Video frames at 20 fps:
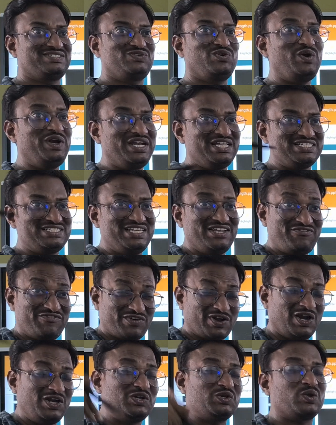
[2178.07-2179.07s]
So it is
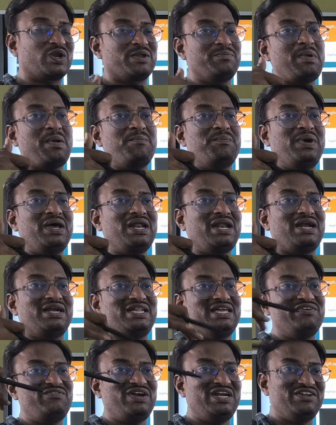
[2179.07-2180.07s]
difficult to remember
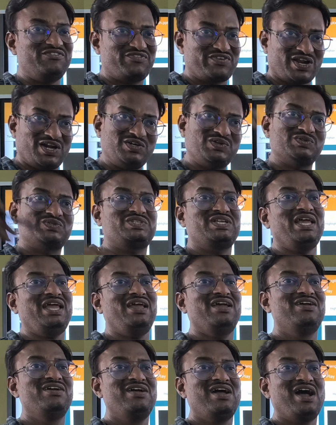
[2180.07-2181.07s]
and even difficult to
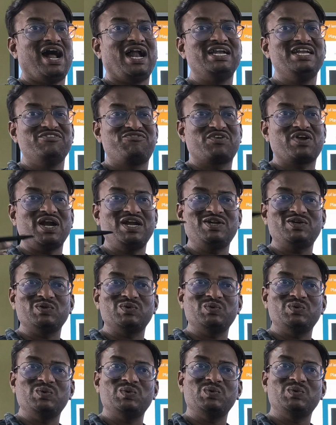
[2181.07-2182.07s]
say and difficult
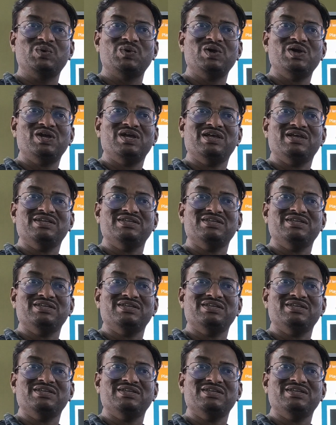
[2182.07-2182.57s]
to